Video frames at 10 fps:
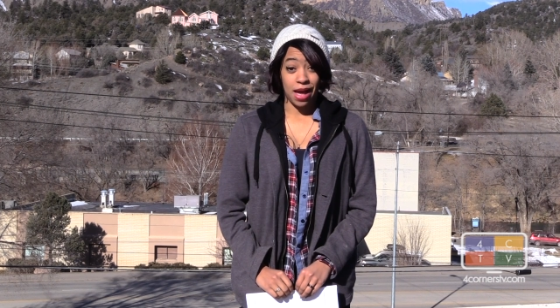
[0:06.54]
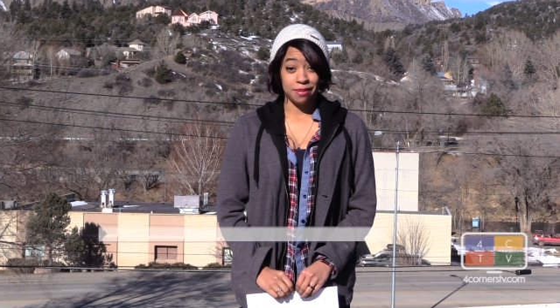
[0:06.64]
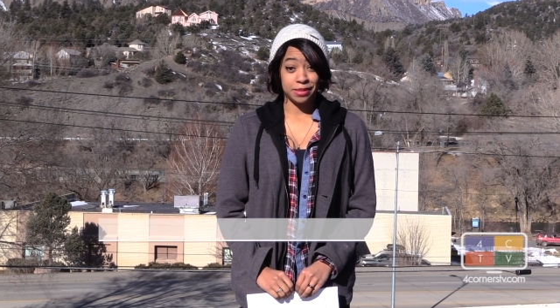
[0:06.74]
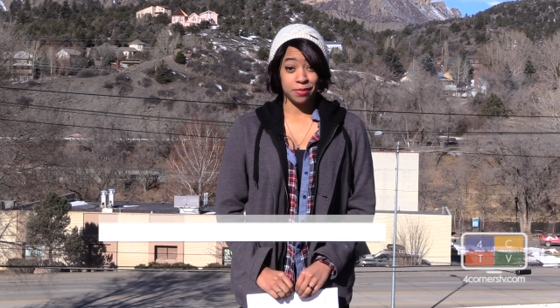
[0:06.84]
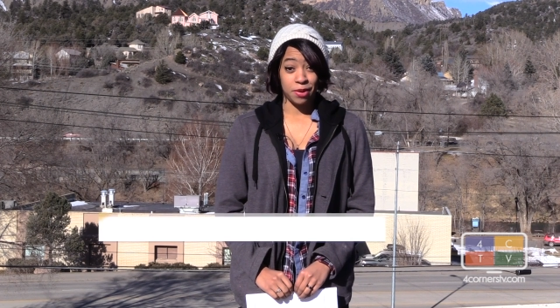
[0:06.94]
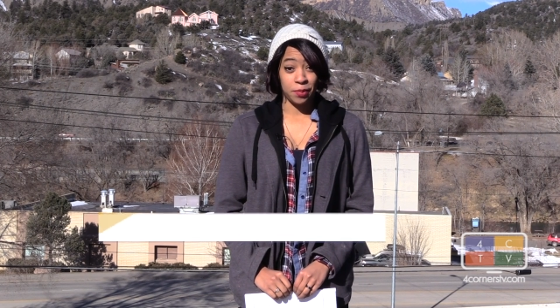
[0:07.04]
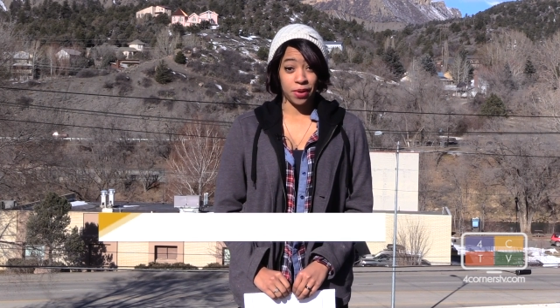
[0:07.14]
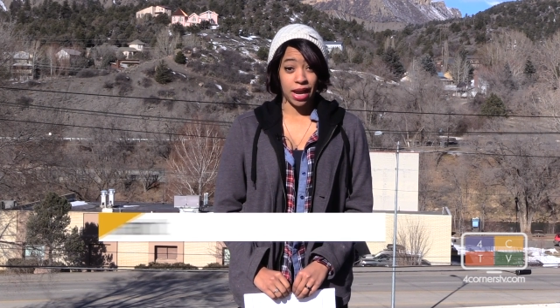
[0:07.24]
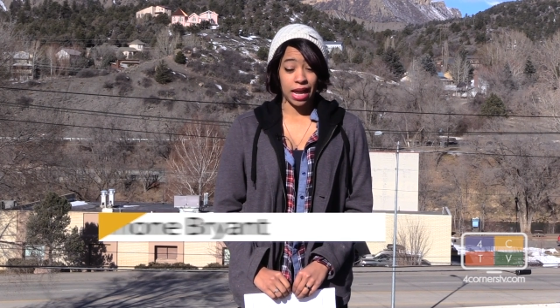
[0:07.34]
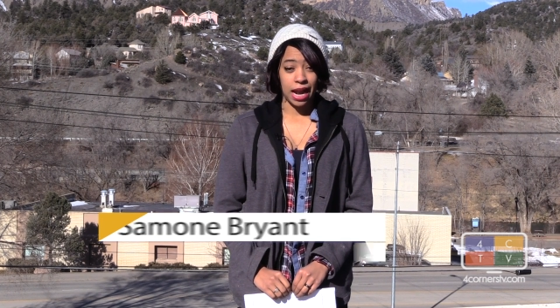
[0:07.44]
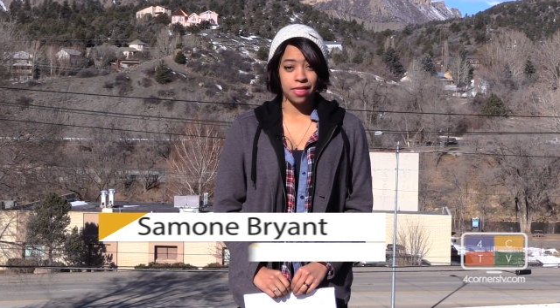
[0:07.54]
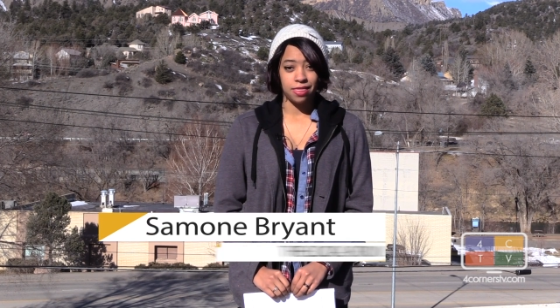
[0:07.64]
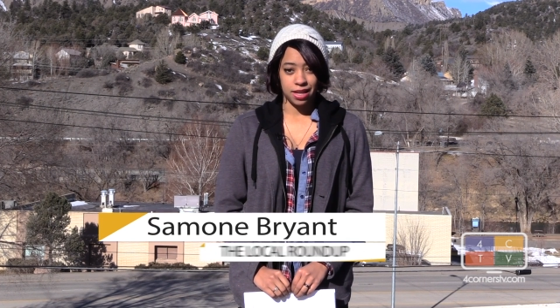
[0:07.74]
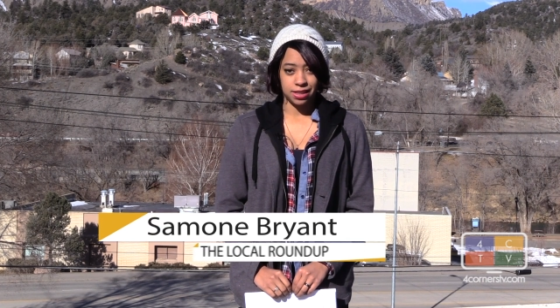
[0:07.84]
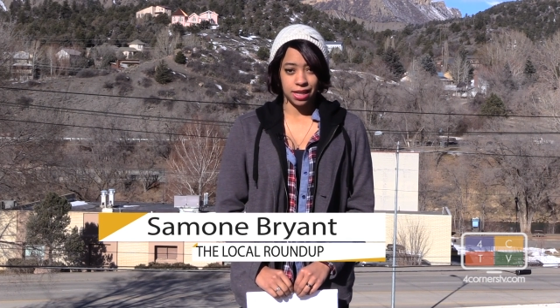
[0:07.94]
I'm Simone Bryant
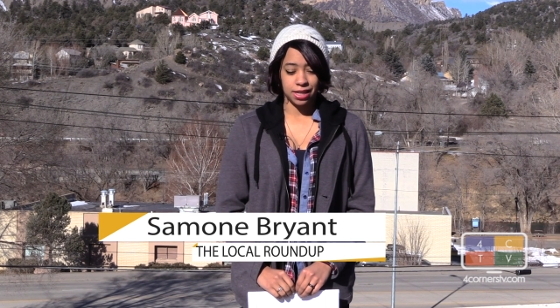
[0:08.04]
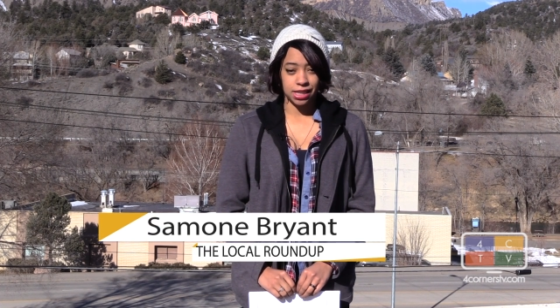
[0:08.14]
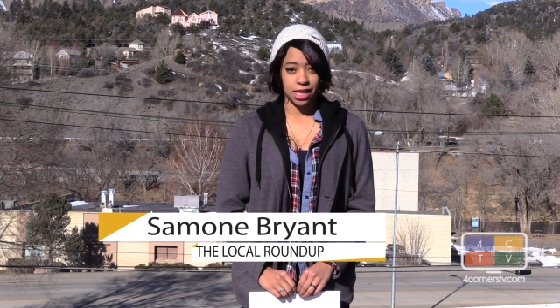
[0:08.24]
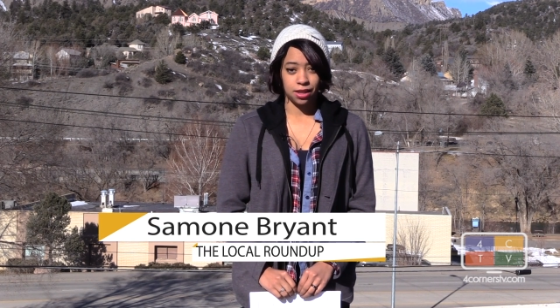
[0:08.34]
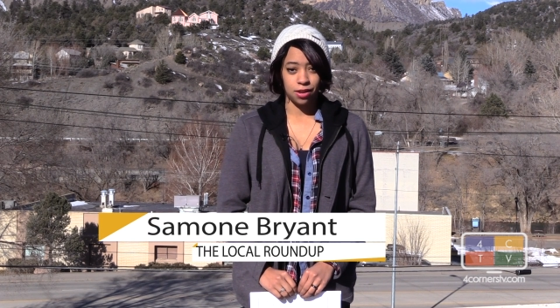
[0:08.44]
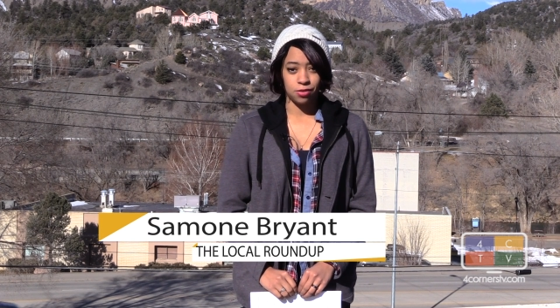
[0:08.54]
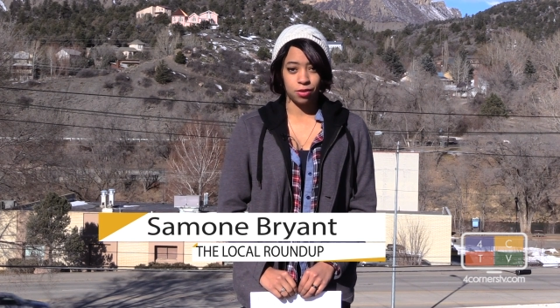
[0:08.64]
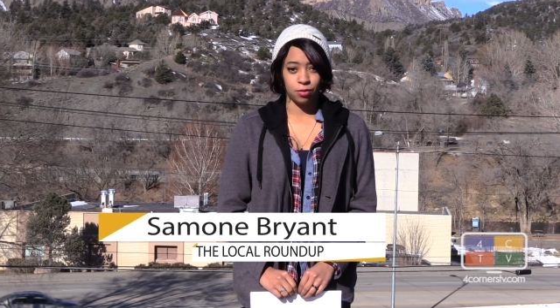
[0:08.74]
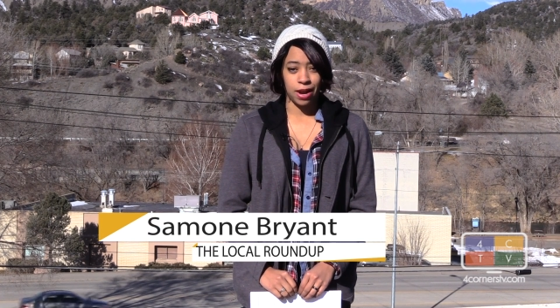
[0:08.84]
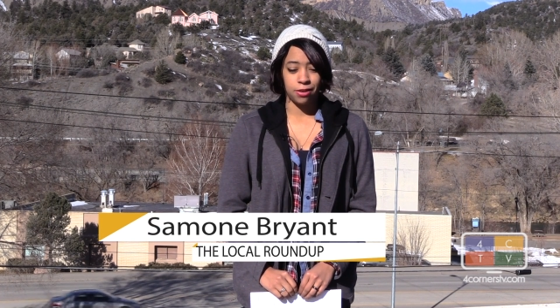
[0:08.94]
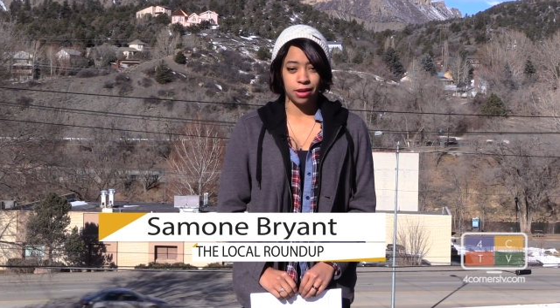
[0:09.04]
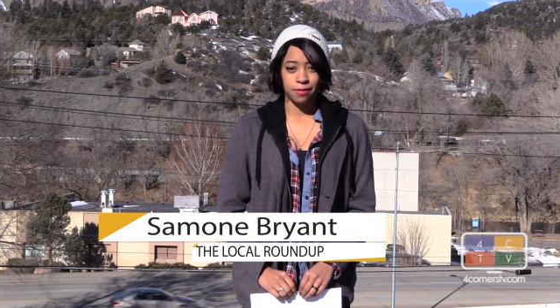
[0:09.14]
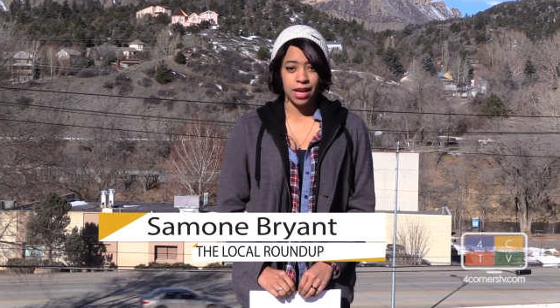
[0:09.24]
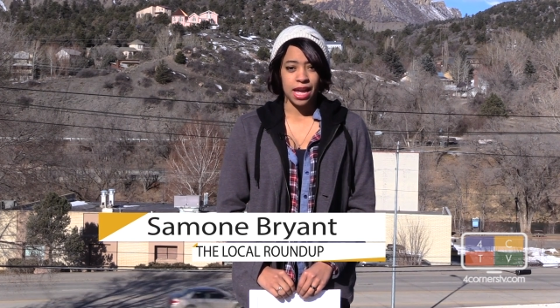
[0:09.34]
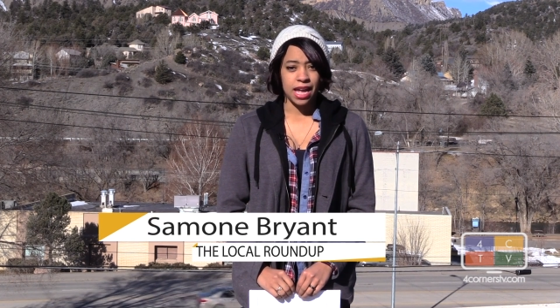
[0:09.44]
and this is the local roundup.